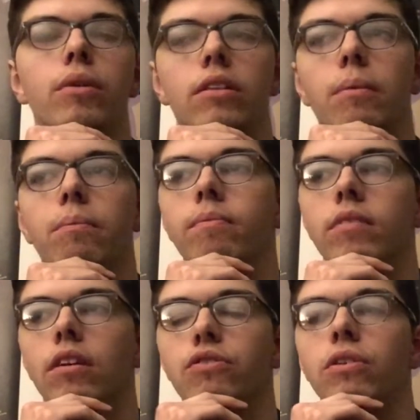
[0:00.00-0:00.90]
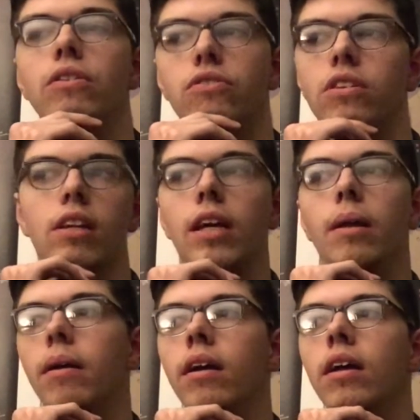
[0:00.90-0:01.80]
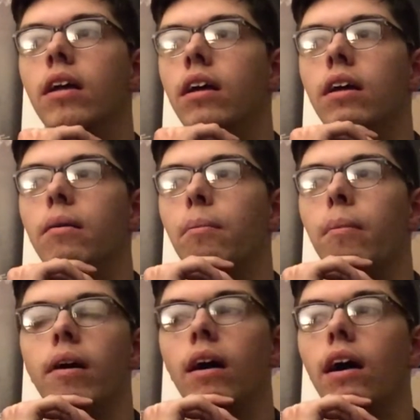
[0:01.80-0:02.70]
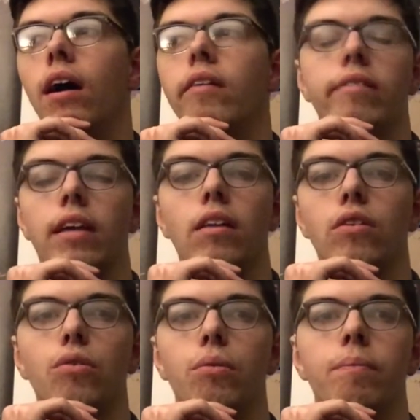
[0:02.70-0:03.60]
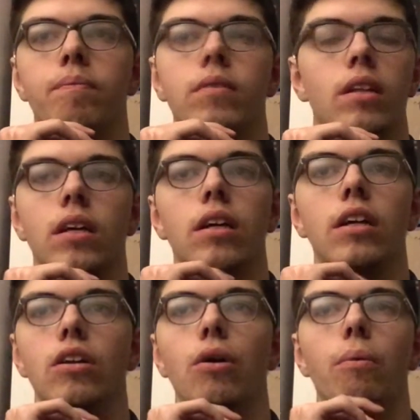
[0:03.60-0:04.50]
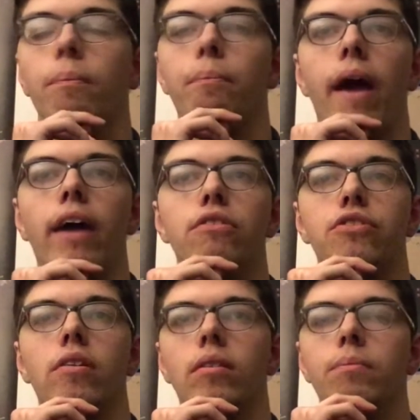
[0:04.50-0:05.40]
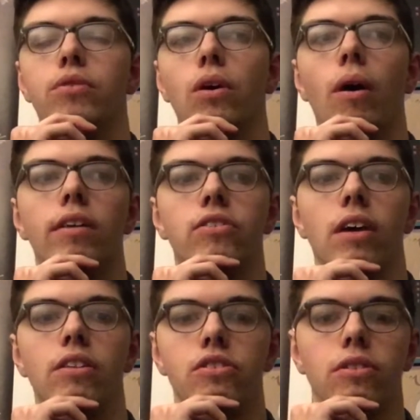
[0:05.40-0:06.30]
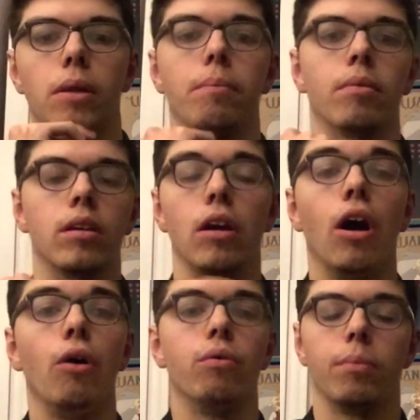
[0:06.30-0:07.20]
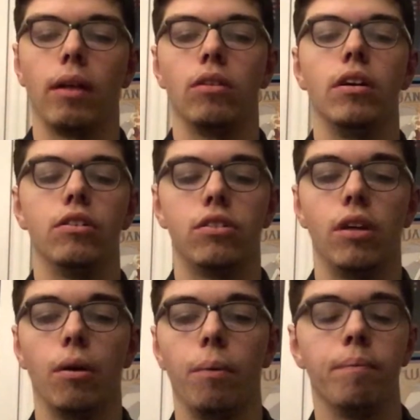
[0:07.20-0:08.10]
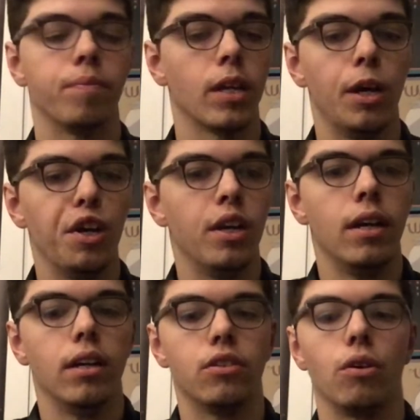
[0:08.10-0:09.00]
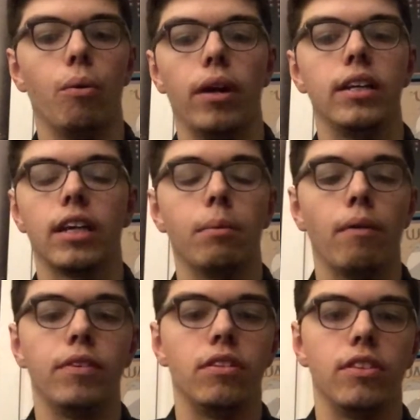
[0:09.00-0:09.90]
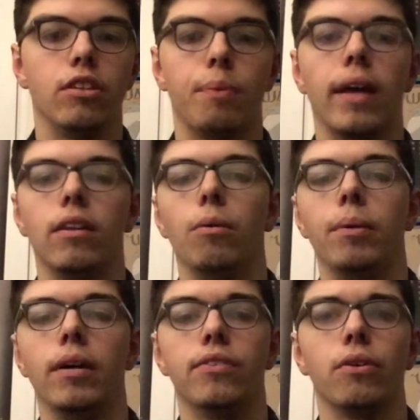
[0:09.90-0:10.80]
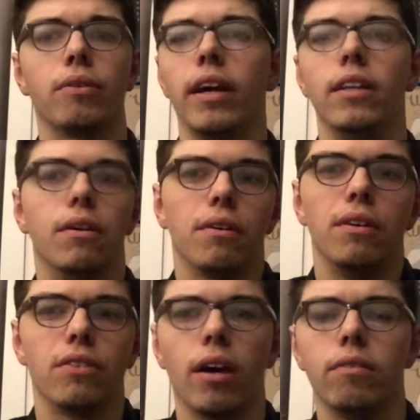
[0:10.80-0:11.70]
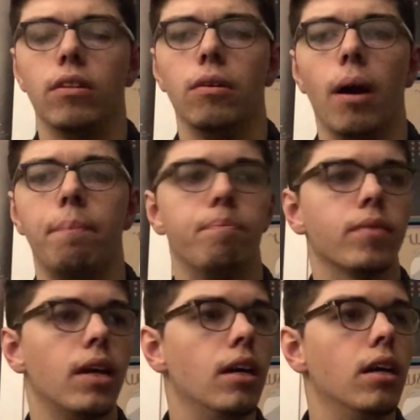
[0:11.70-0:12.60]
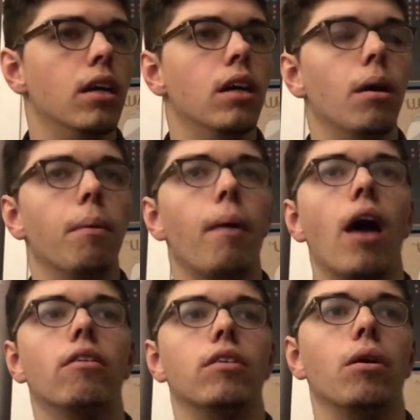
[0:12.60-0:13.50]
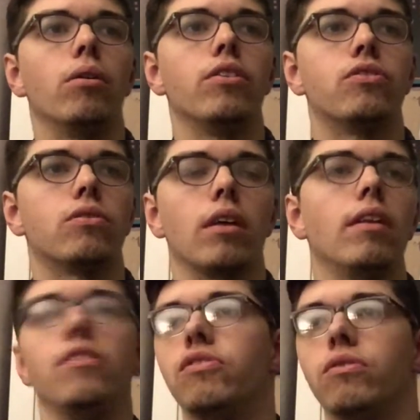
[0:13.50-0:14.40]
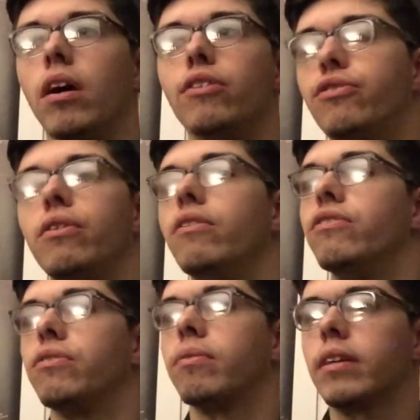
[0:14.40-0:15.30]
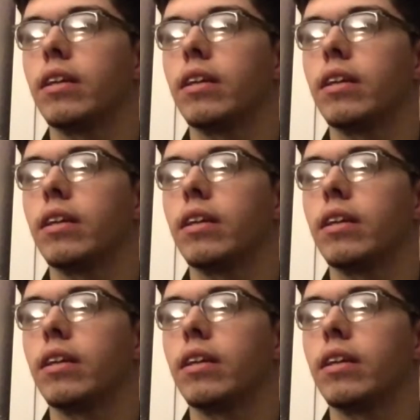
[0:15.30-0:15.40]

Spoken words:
the students to get a little you know, mad or something. So I decided just to go with my lunch. So I didn't get my 50 cents back though, but it's okay though, because I don't know. I don't know. At least other students